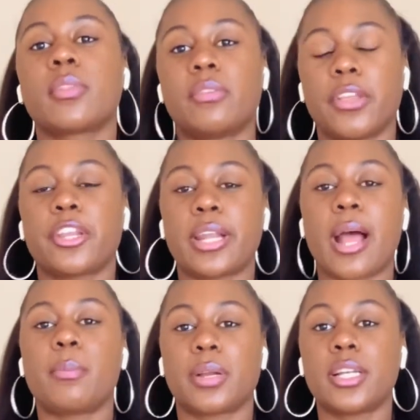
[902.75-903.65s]
figure it
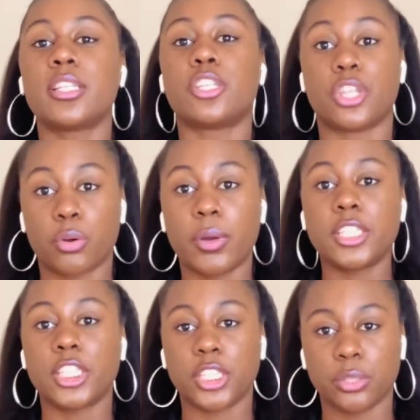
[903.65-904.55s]
out, because the
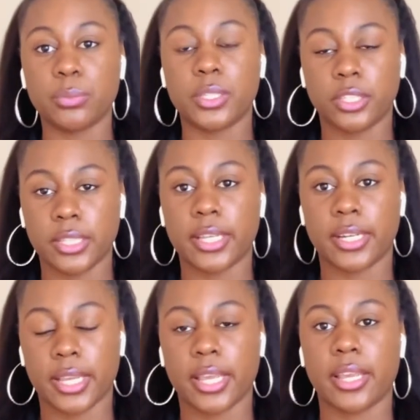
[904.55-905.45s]
question, you will see it
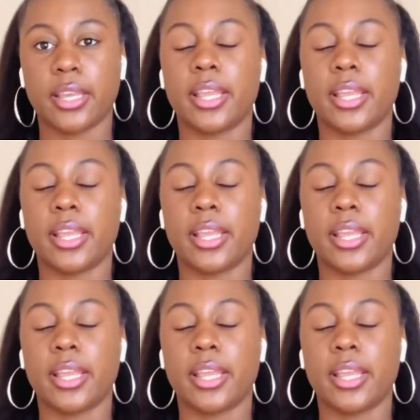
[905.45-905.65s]
again.